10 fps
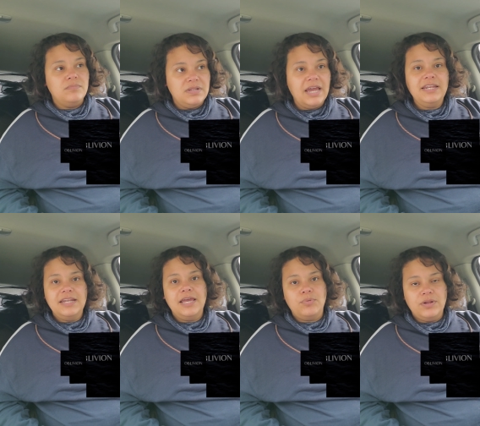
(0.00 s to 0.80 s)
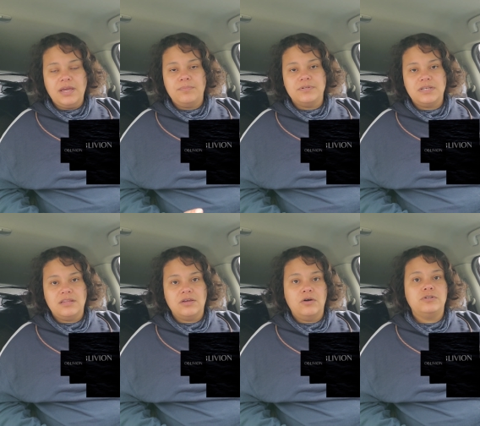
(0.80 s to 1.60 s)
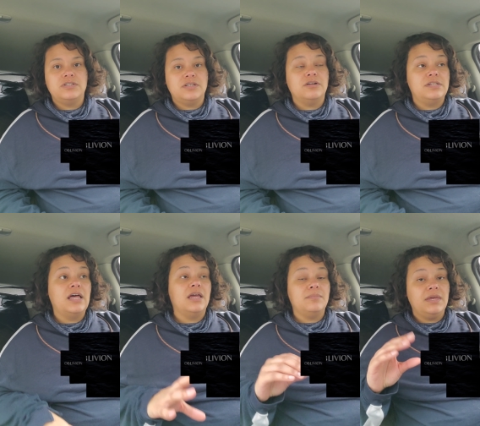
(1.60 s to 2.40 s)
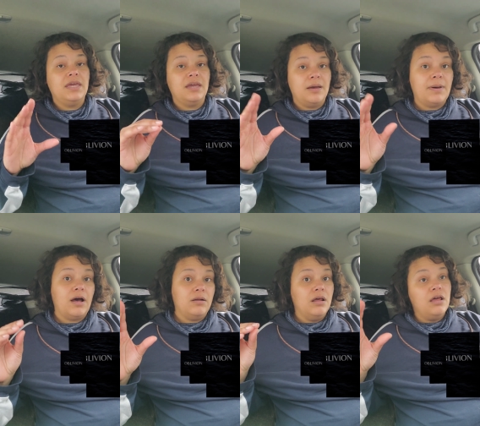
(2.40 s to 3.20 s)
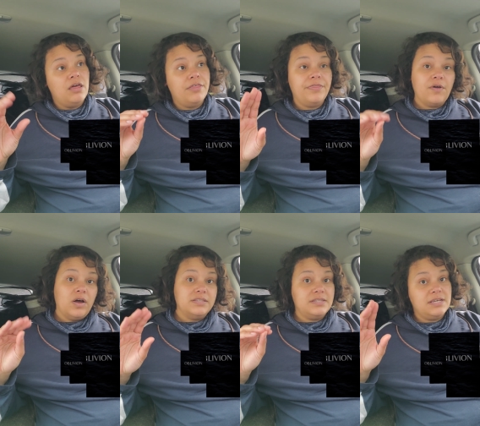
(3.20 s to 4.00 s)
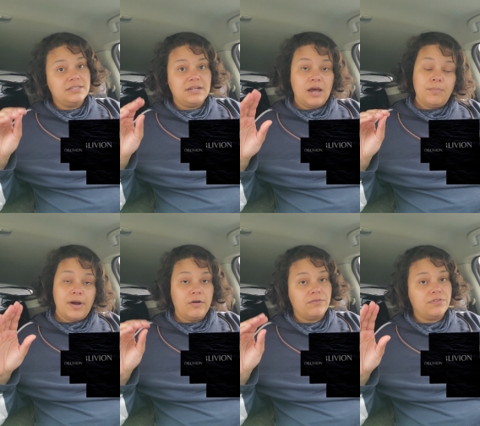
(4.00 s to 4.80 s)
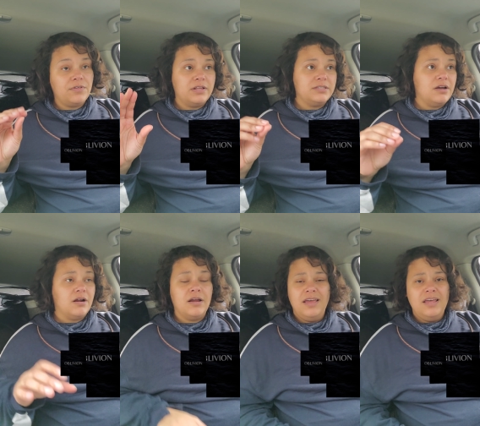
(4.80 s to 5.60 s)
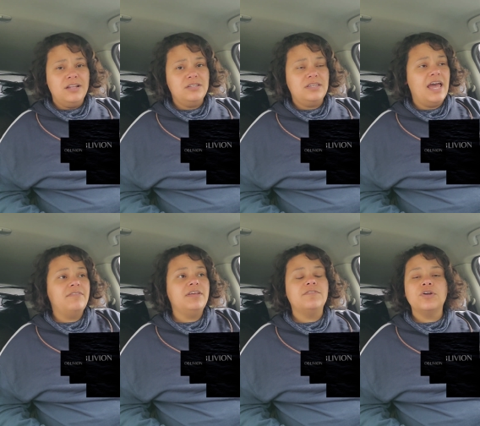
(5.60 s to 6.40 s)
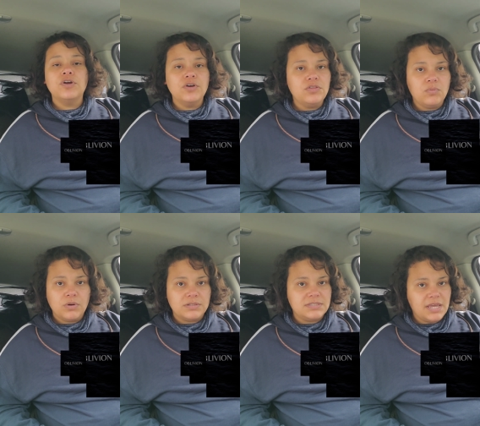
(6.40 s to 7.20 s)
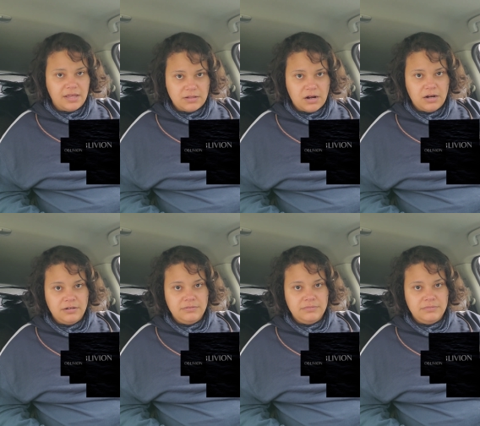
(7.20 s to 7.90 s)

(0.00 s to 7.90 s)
99.9% of the coaches that are telling me about thoughts, this and how powerful thoughts are, haven't even heard the word scalar.